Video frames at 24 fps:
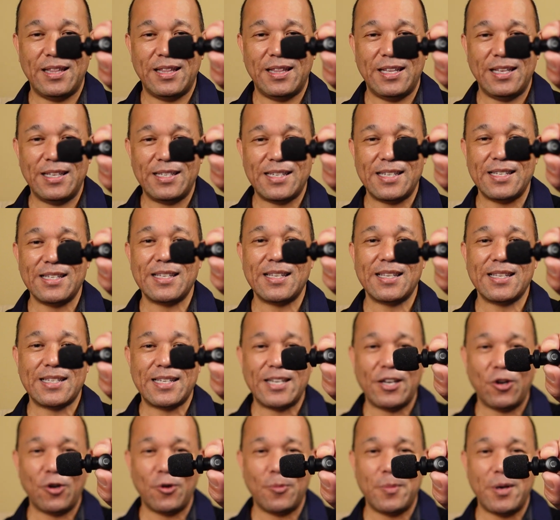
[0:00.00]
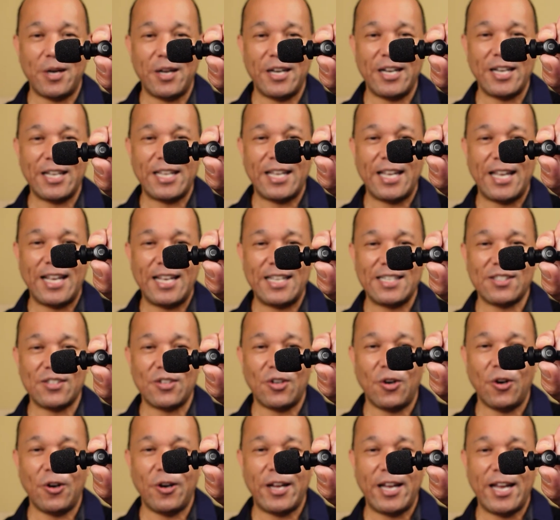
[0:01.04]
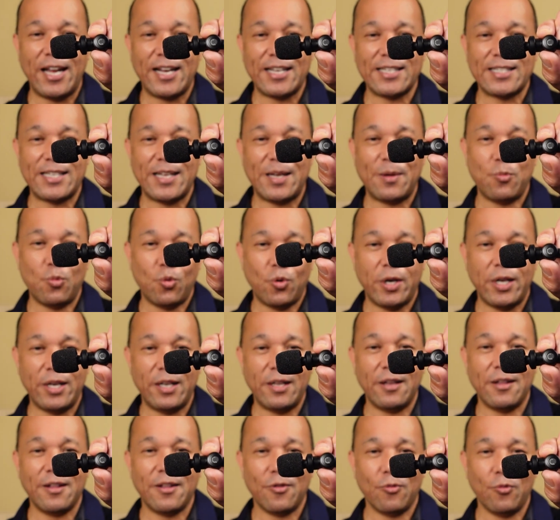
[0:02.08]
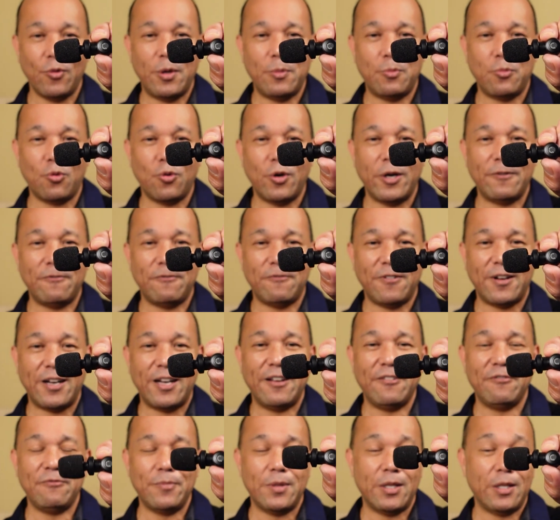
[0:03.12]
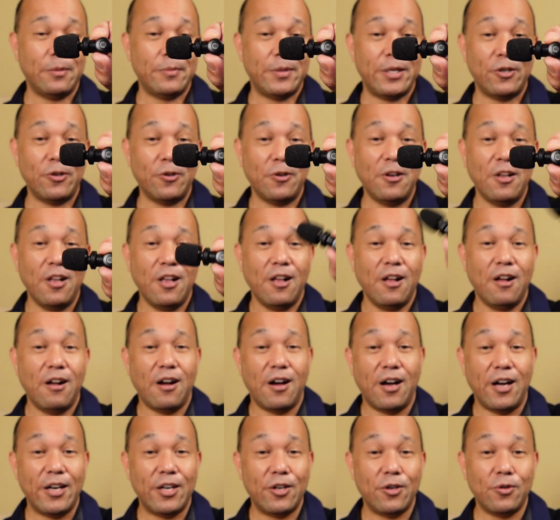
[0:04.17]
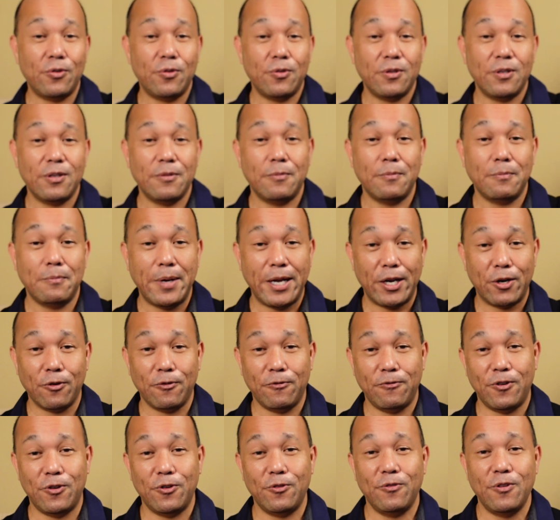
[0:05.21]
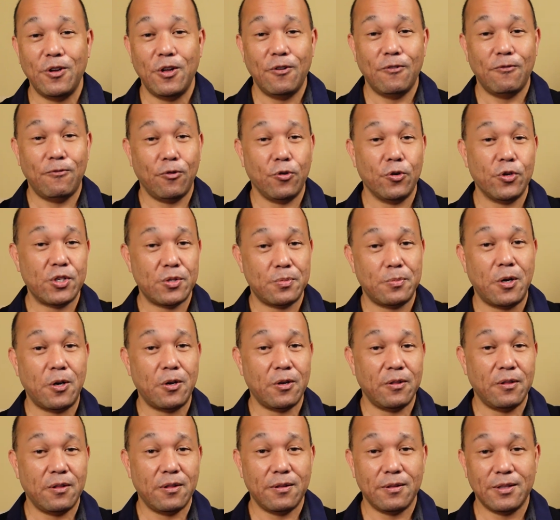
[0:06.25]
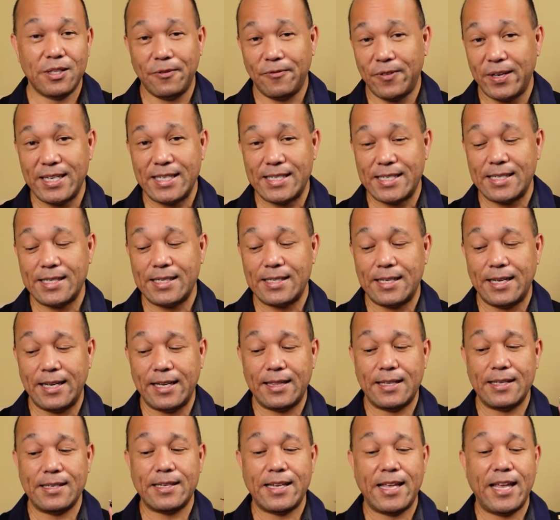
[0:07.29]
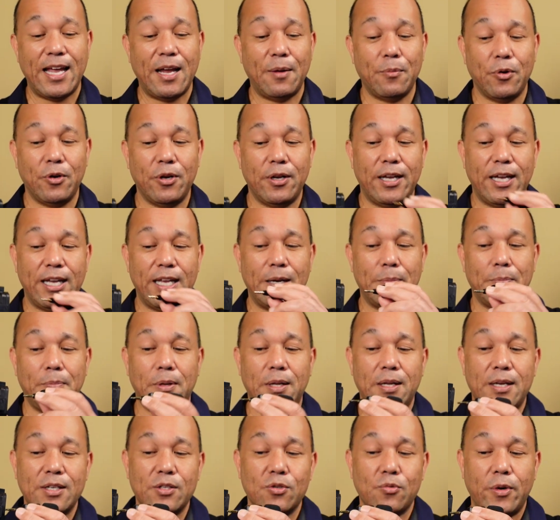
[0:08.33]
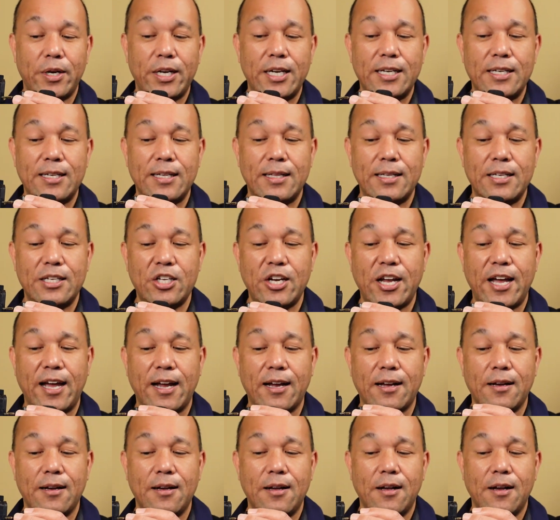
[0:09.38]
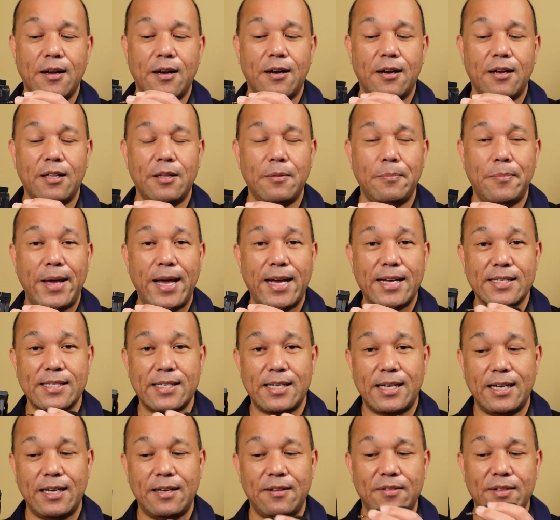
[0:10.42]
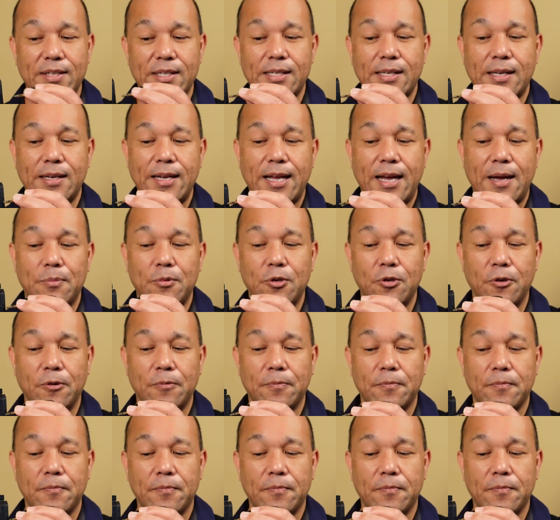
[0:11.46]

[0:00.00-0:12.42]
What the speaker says: This is the Saramonic SR-XM1 3.5 millimeter audio microphone for small devices like this camera, and it plugs right into the jack on the back side of this adapter.